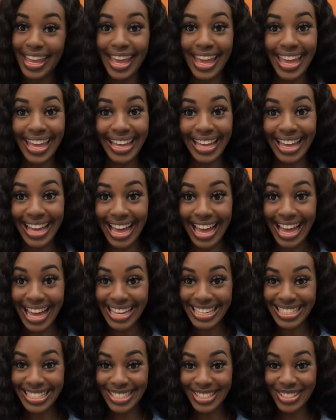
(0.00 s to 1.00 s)
And
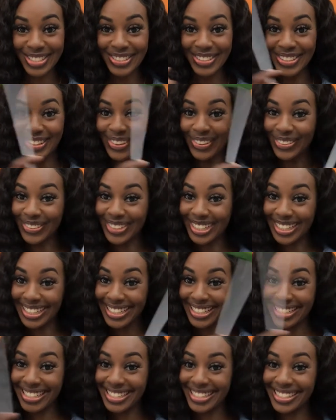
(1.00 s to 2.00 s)
guys, did you notice